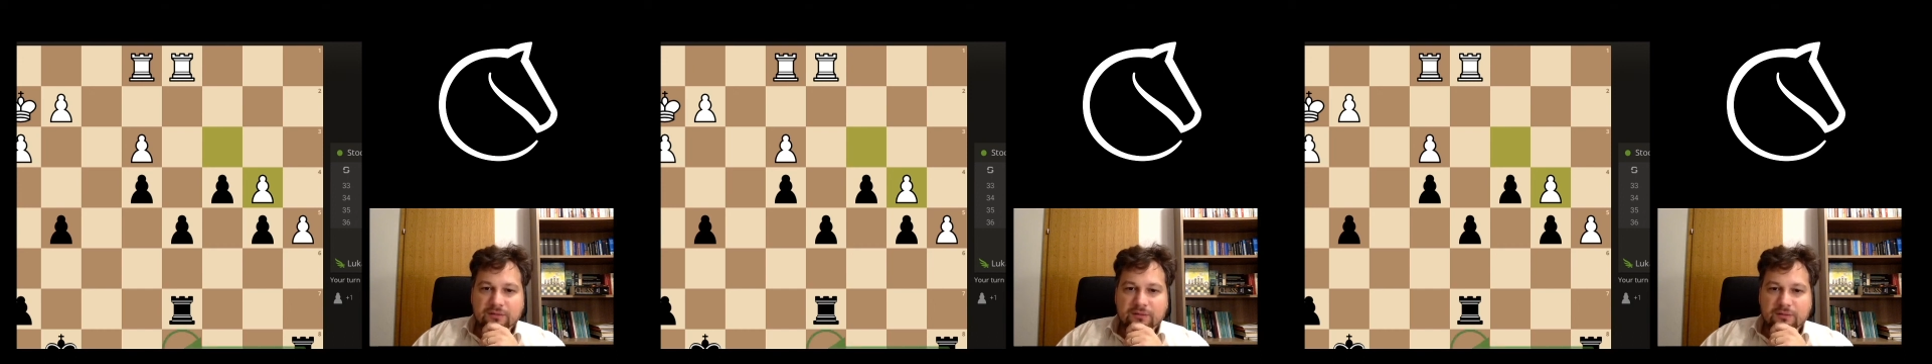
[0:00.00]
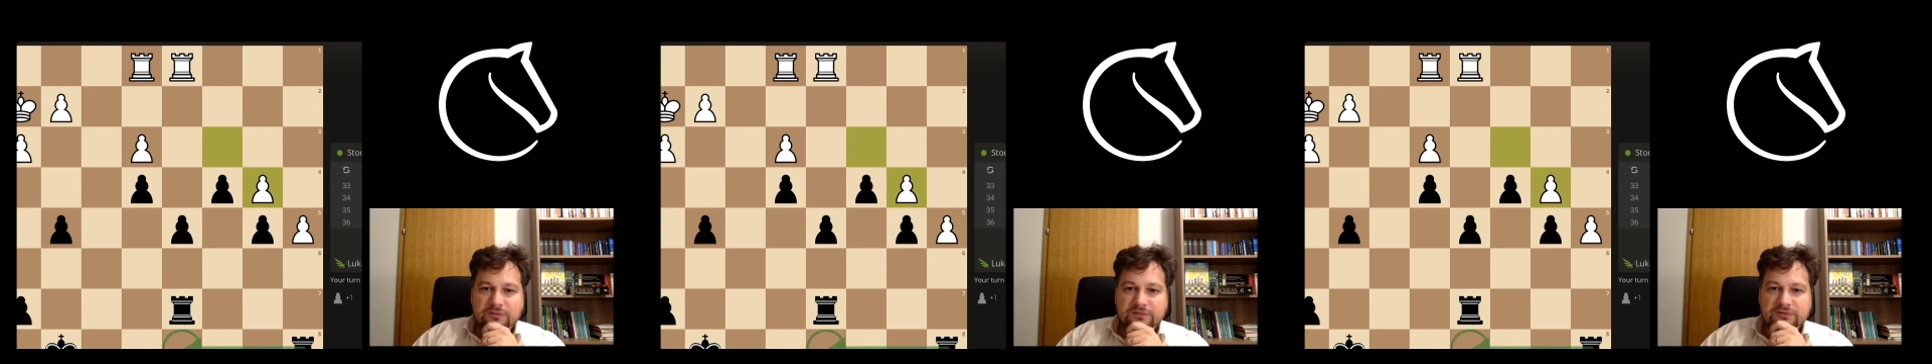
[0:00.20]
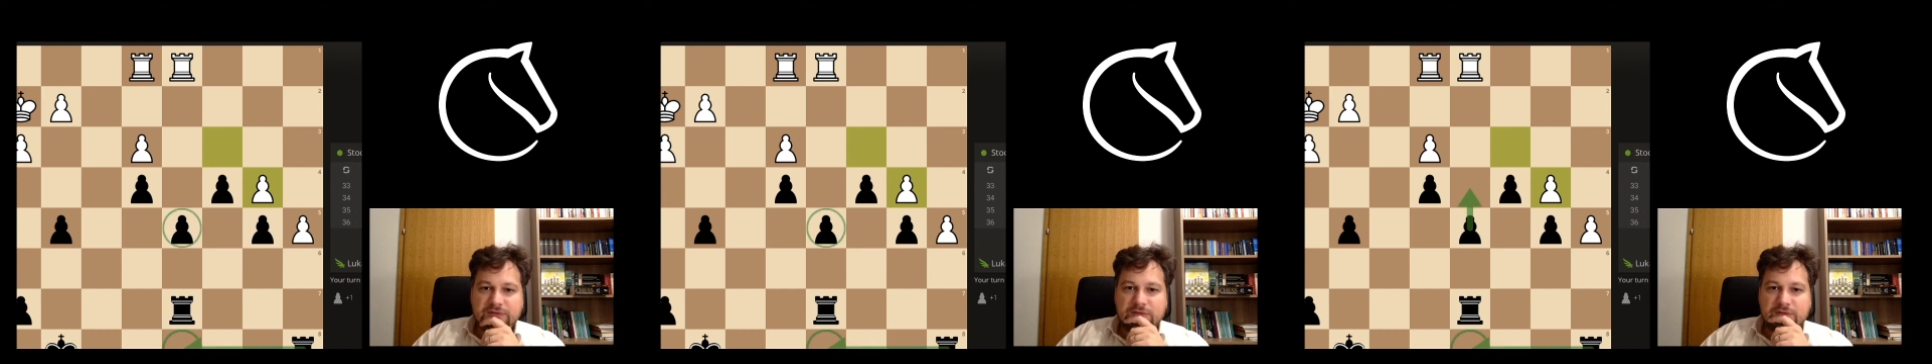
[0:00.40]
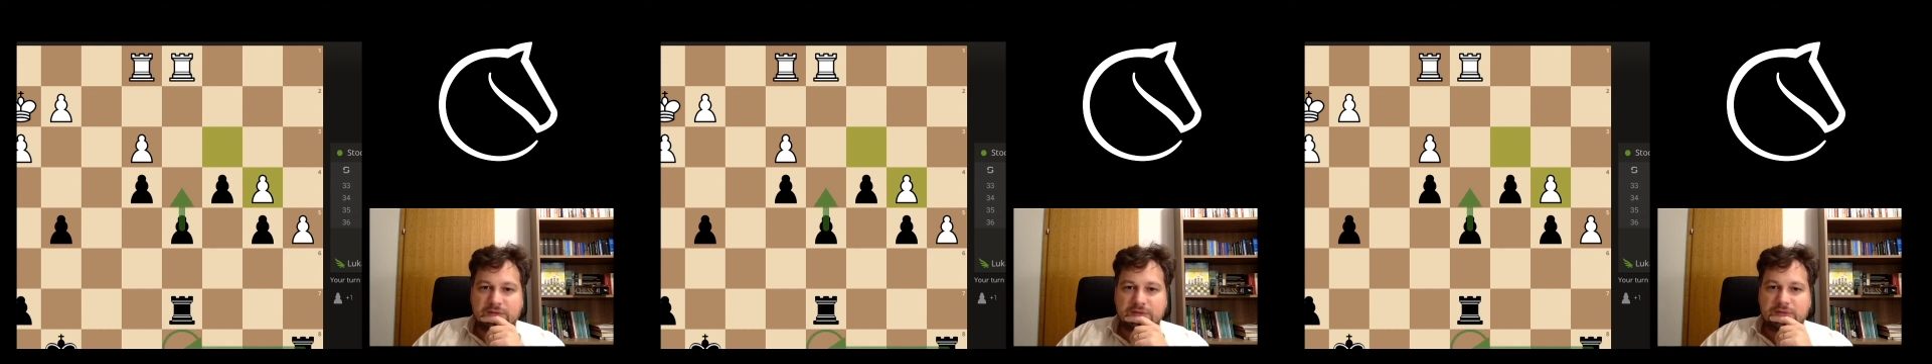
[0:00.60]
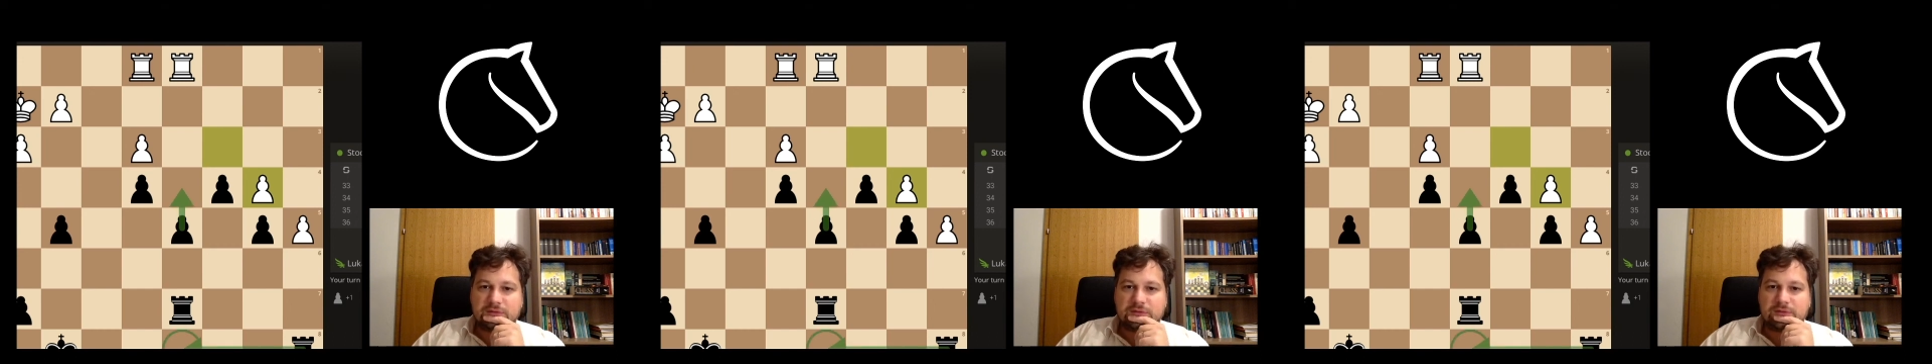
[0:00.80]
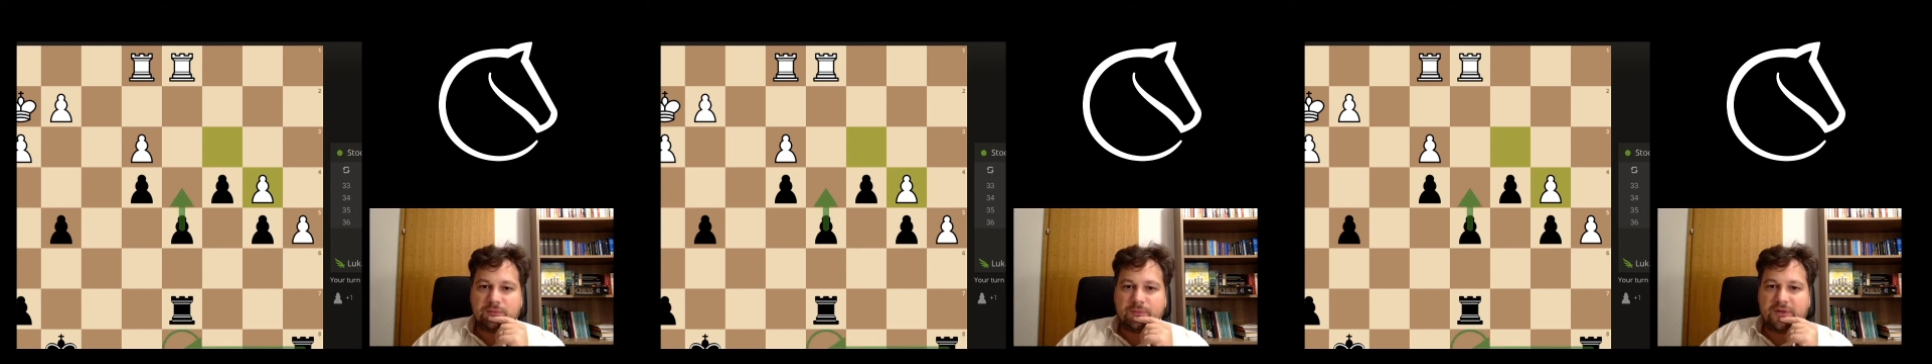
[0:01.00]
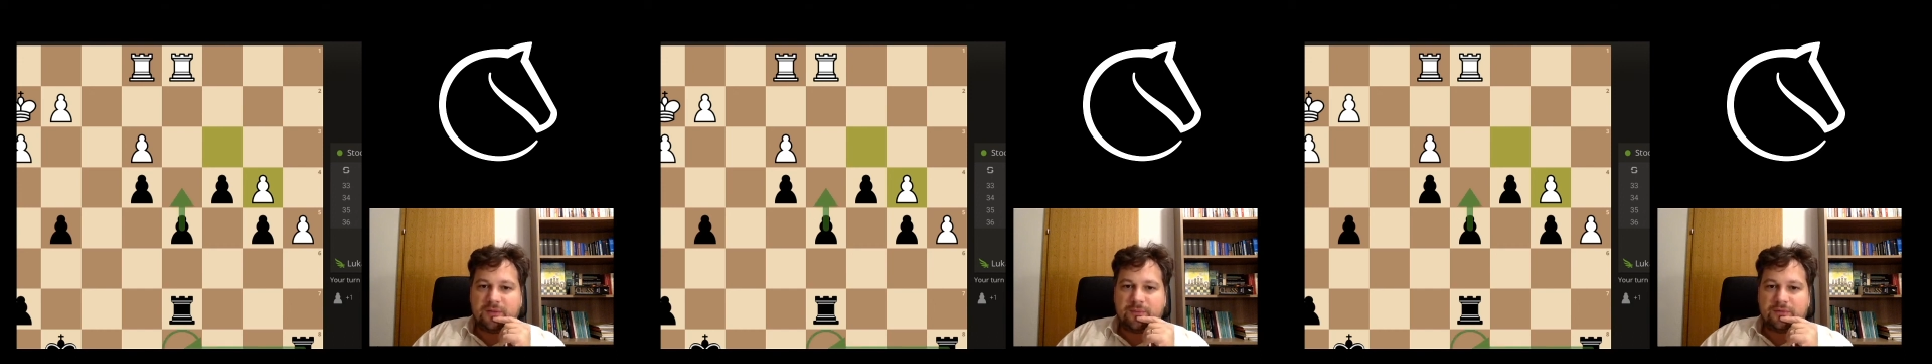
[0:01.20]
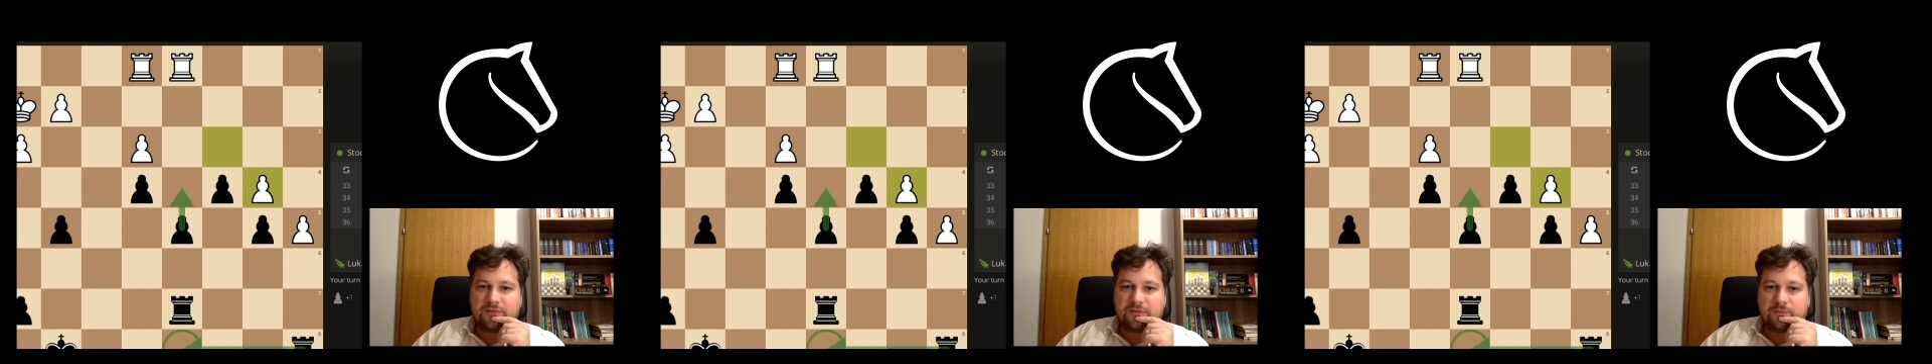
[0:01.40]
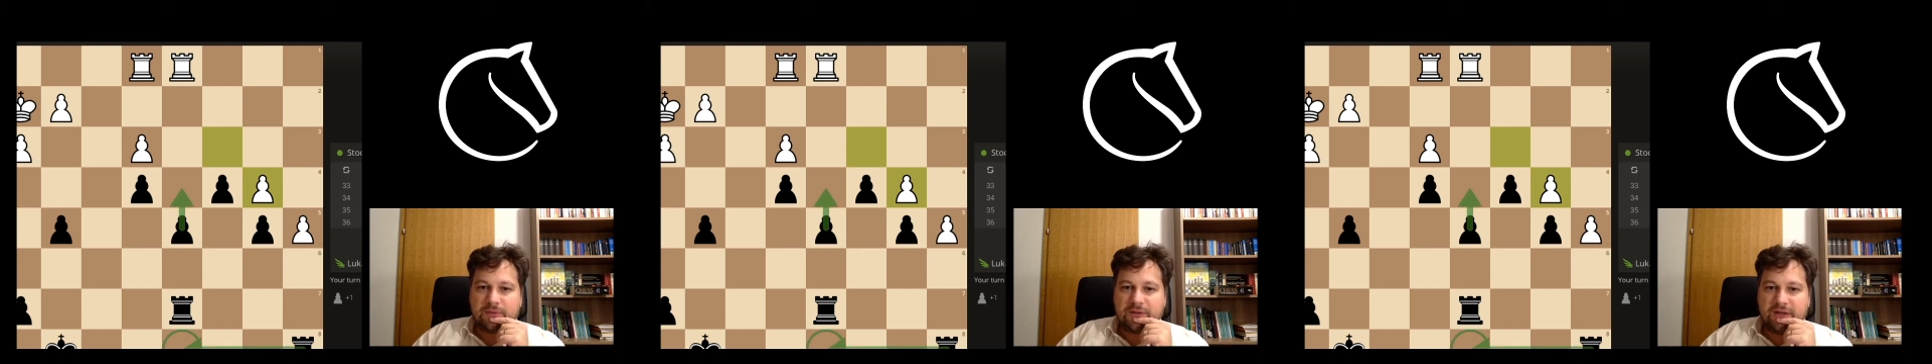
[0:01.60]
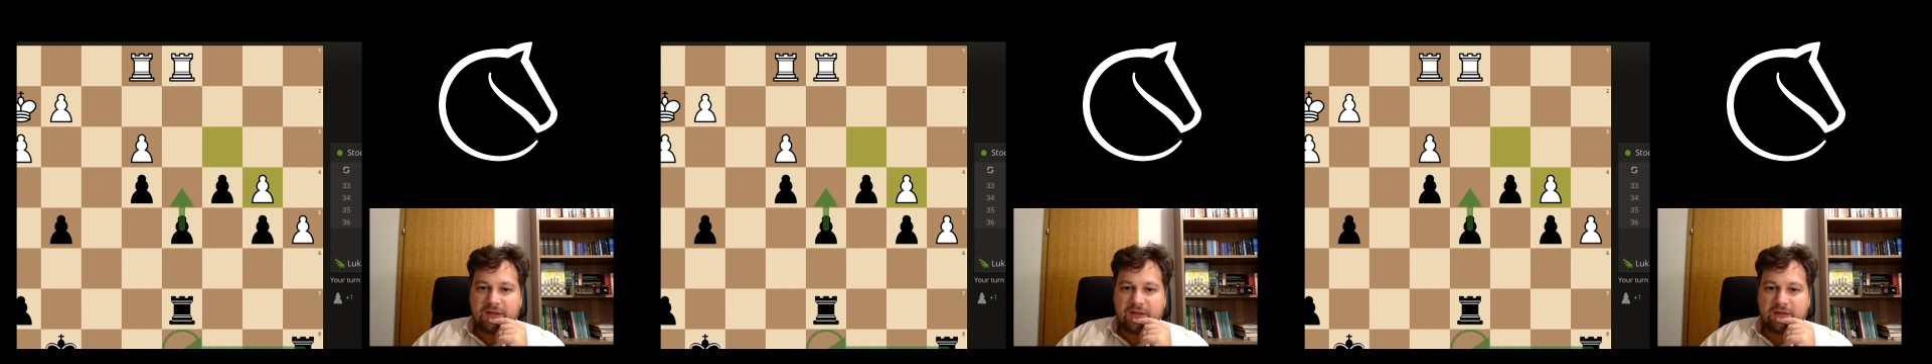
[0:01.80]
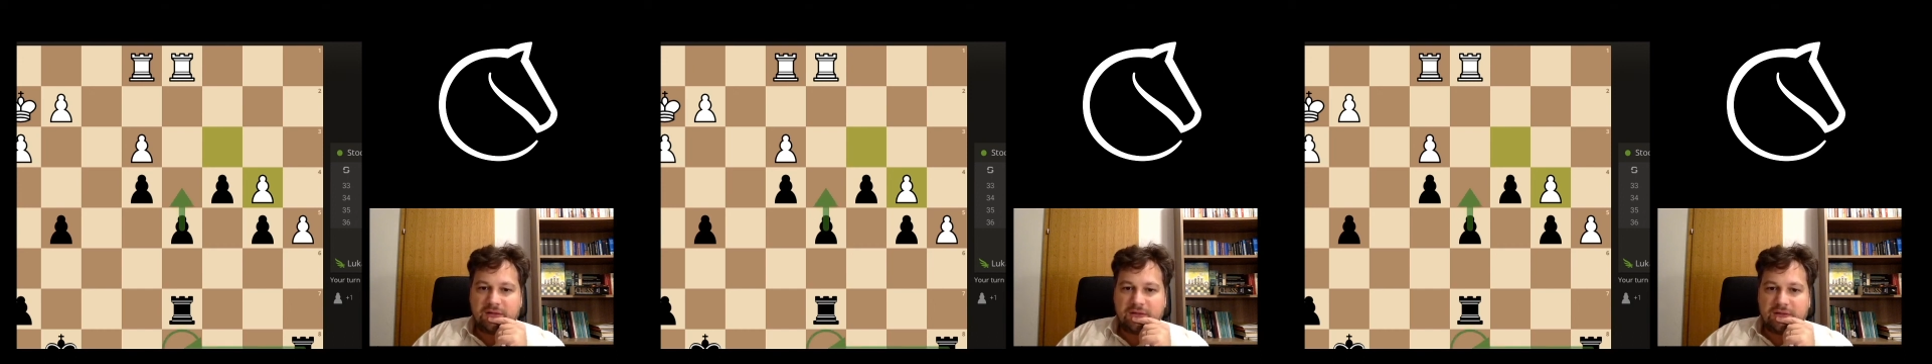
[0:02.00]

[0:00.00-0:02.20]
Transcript: rooks to be able to play